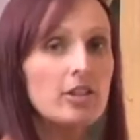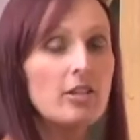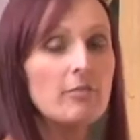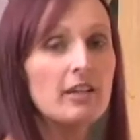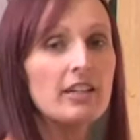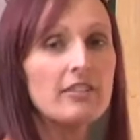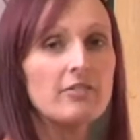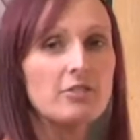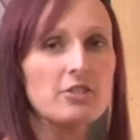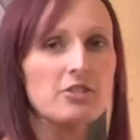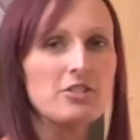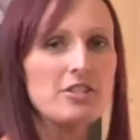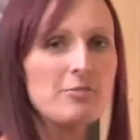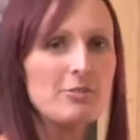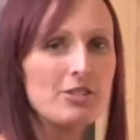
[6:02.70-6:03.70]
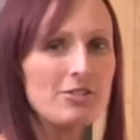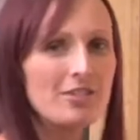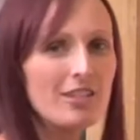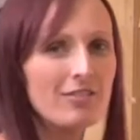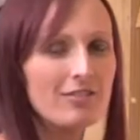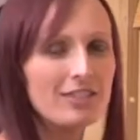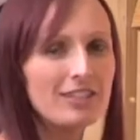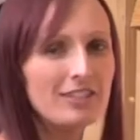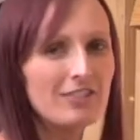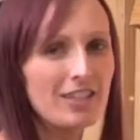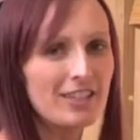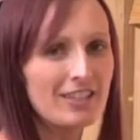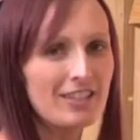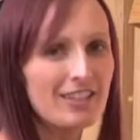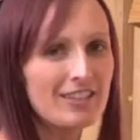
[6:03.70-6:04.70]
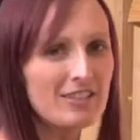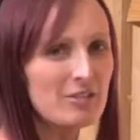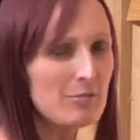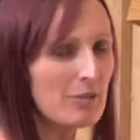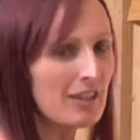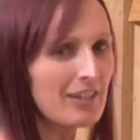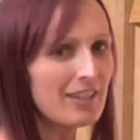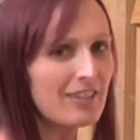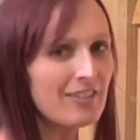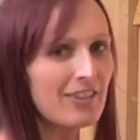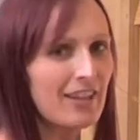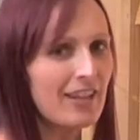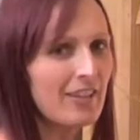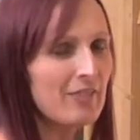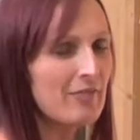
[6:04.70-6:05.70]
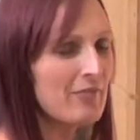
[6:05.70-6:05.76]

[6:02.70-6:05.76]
A Mighty Fortress, but you definitely recognize the melody, right?